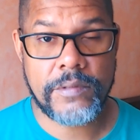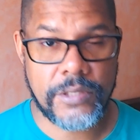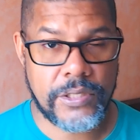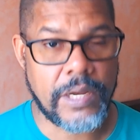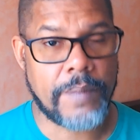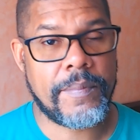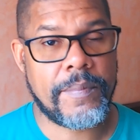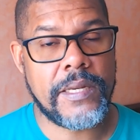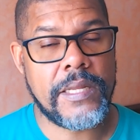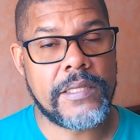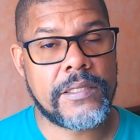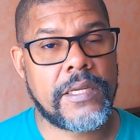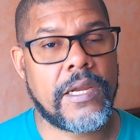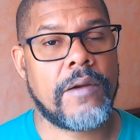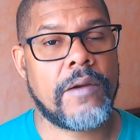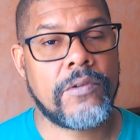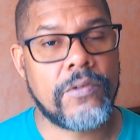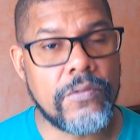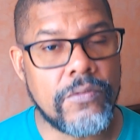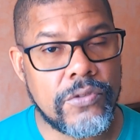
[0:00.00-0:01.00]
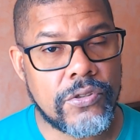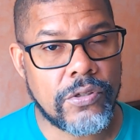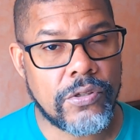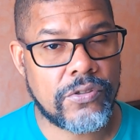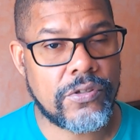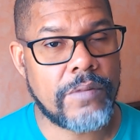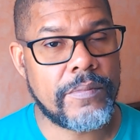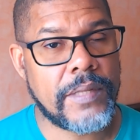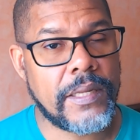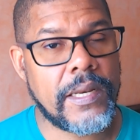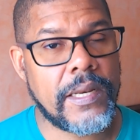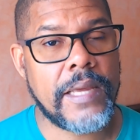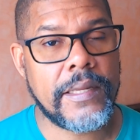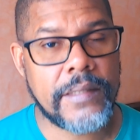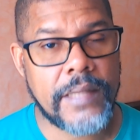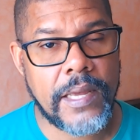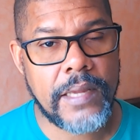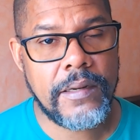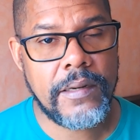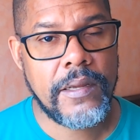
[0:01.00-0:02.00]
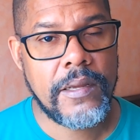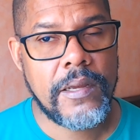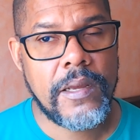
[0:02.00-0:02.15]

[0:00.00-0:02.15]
Japanese cartoons or something like that,